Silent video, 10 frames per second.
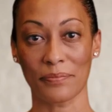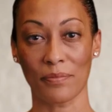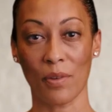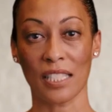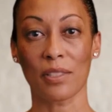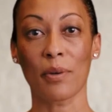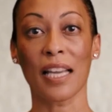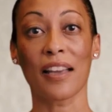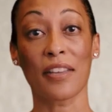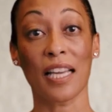Once we
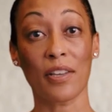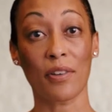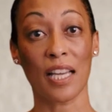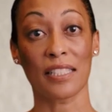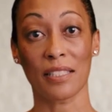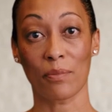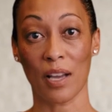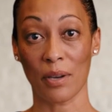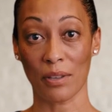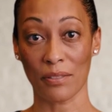have analyzed the
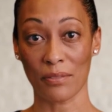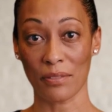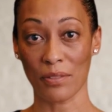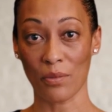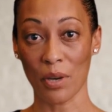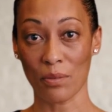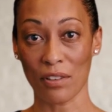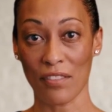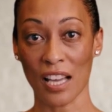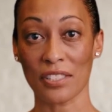problem, we
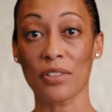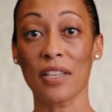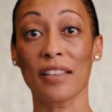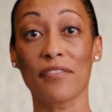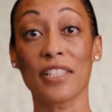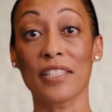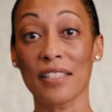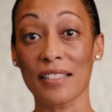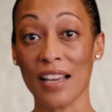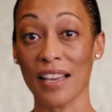move on to intervention
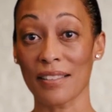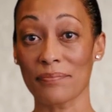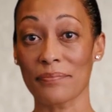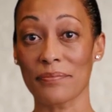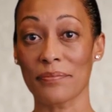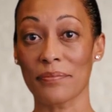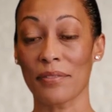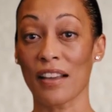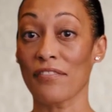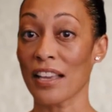design.
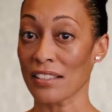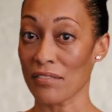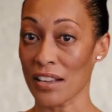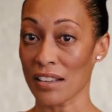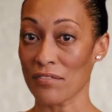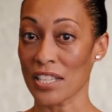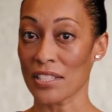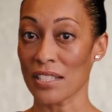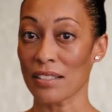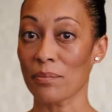Effective
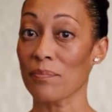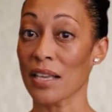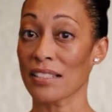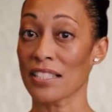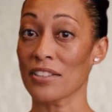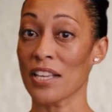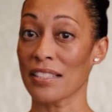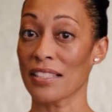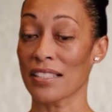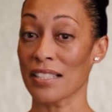interventions must address
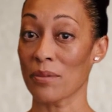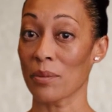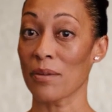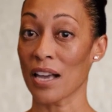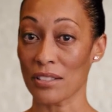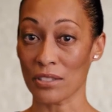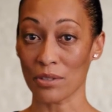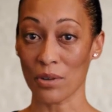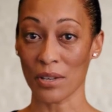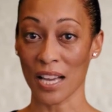systemic problems'
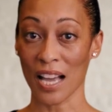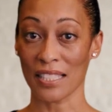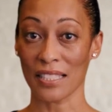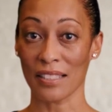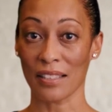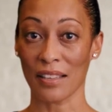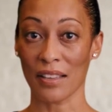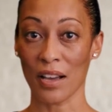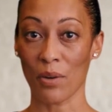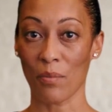root causes
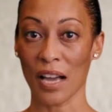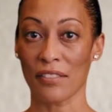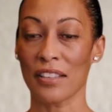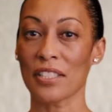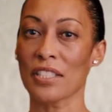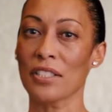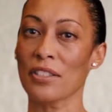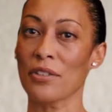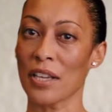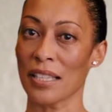rather than just
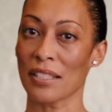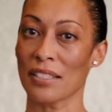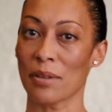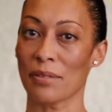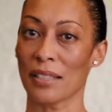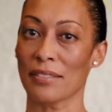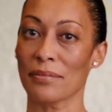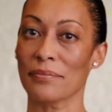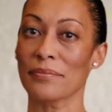treating their symptoms.